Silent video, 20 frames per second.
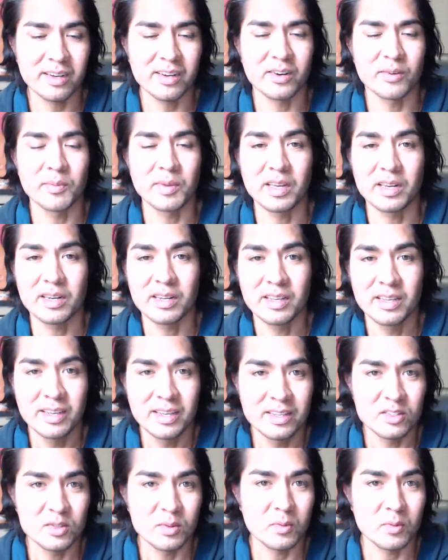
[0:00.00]
Oh man,
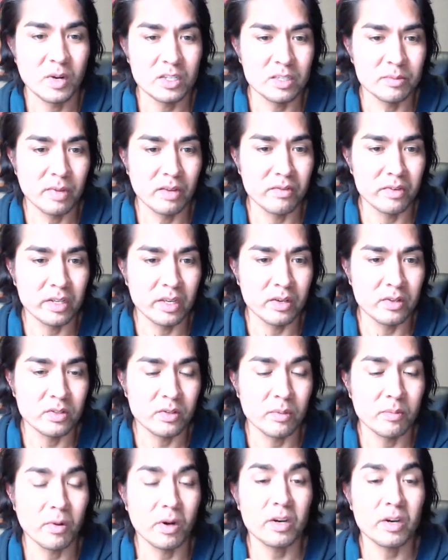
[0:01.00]
someone watches my
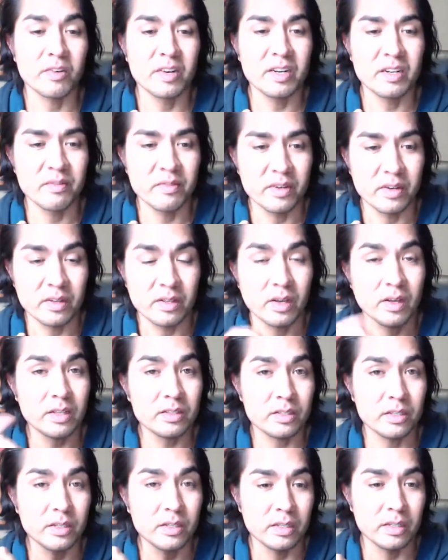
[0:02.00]
videos. Margaritaville. Oh,
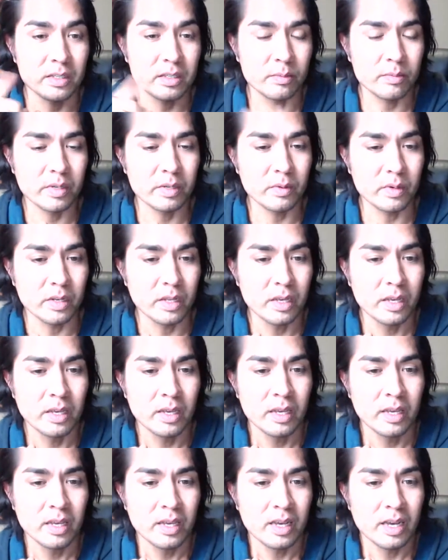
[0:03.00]
that's good. That's a big one.
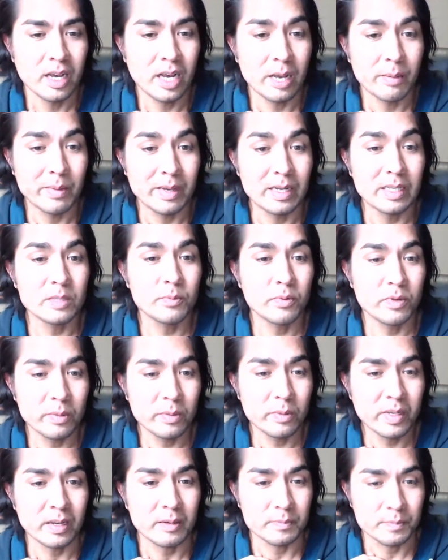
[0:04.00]
Um, it is pretty
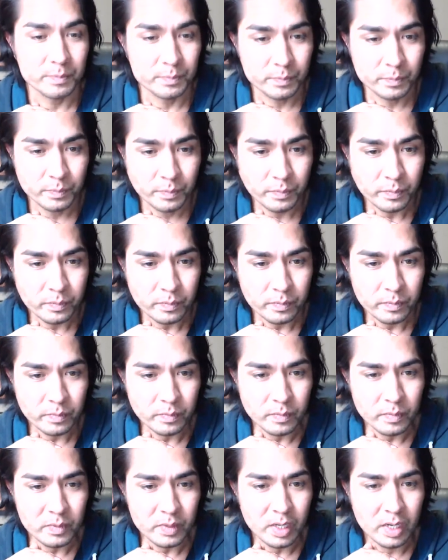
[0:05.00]
big.
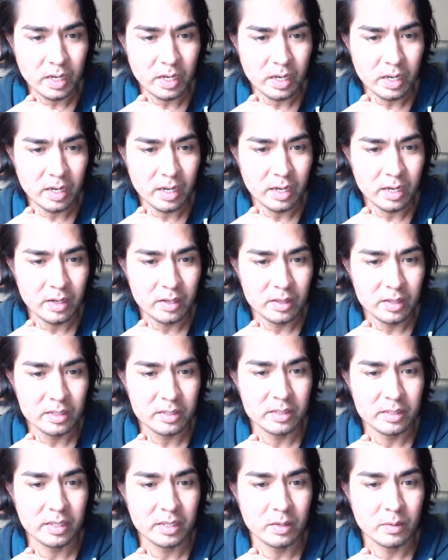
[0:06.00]
Uh,
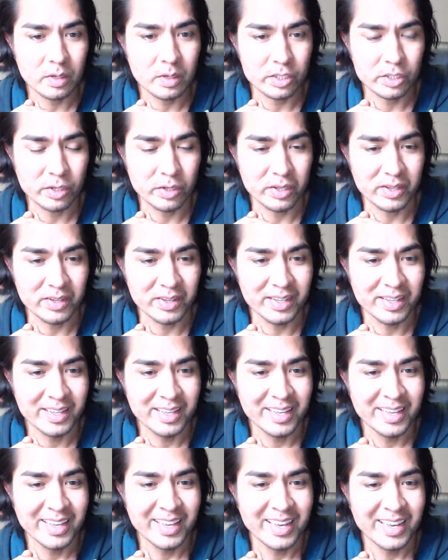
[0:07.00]
this thing that I want to show you.
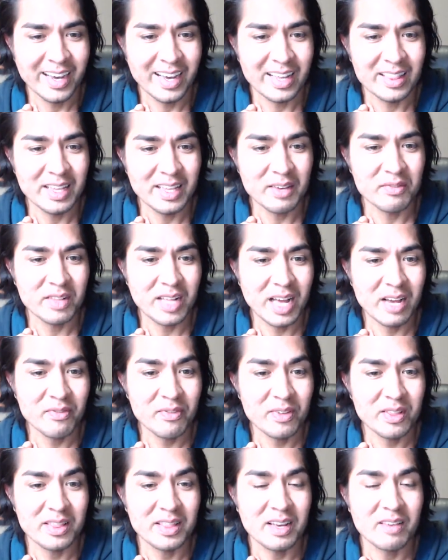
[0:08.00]
A live,
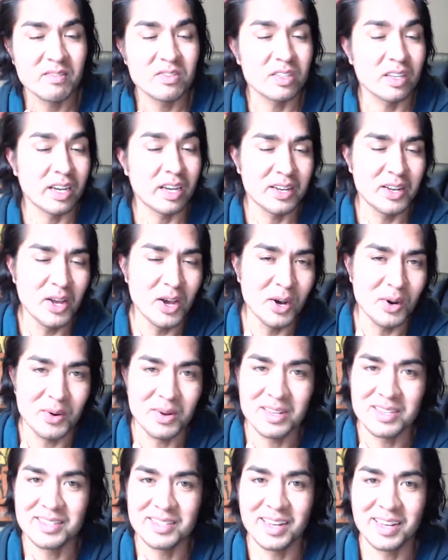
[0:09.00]
laugh, and love sign. No,
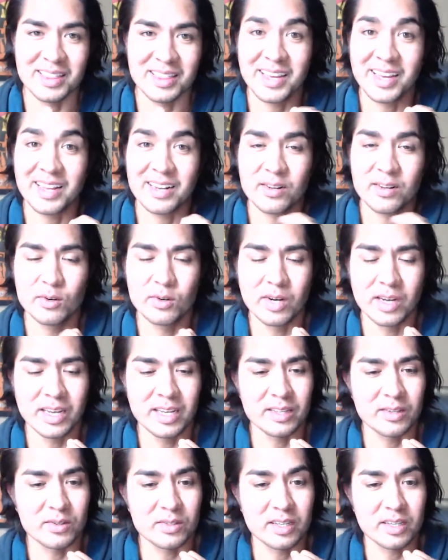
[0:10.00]
it's not that. Oh, I
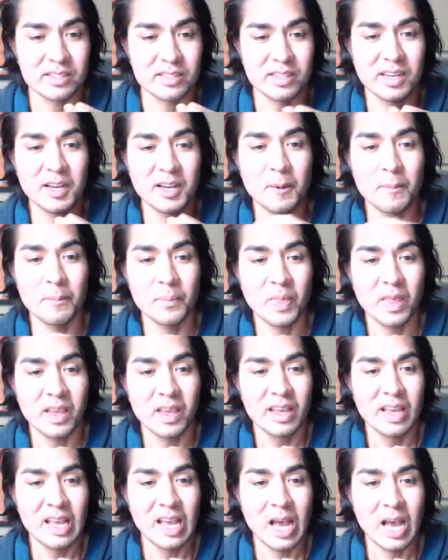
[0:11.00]
hate those things. Um,
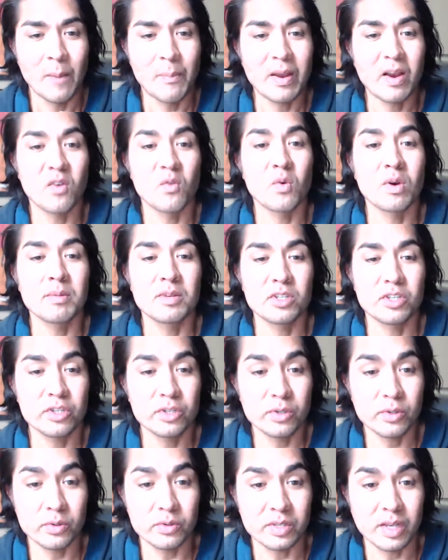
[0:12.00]
a pair of women's
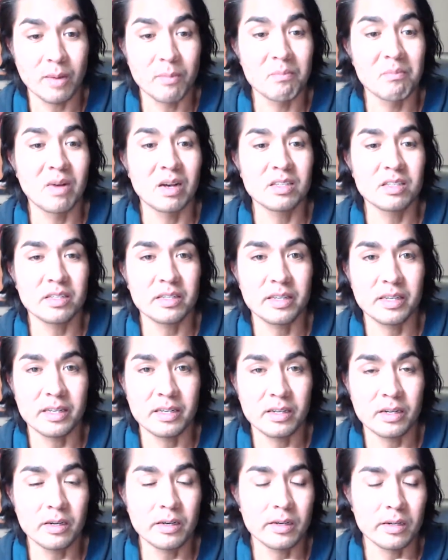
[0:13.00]
shoes, a
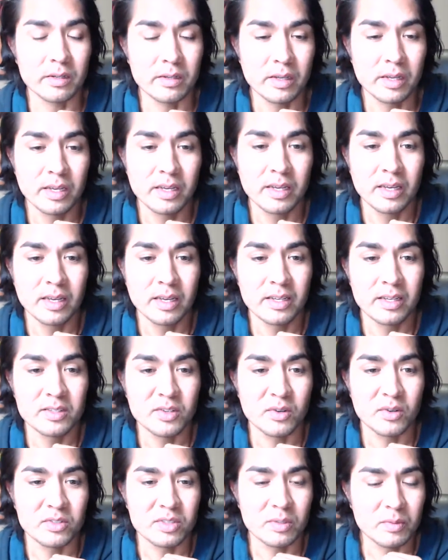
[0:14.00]
musket. Oh.
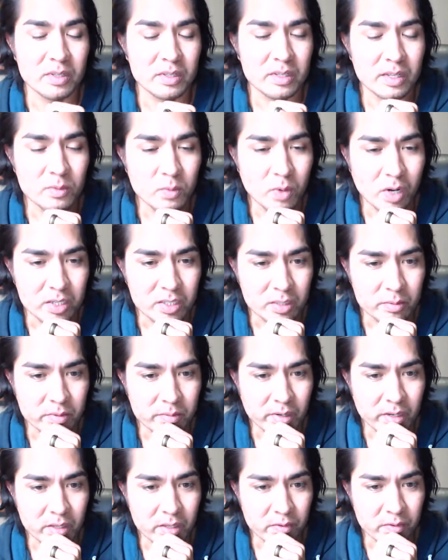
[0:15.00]
So someone did watch some of
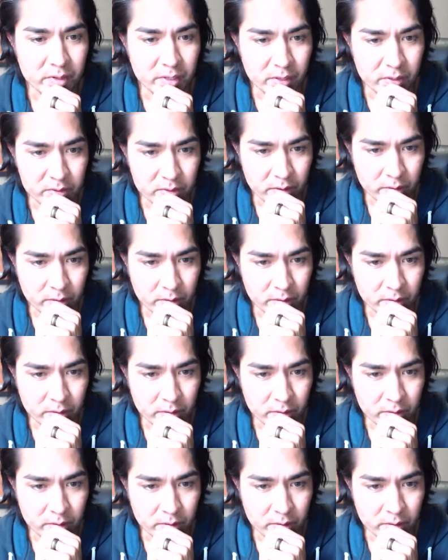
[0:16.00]
my other videos.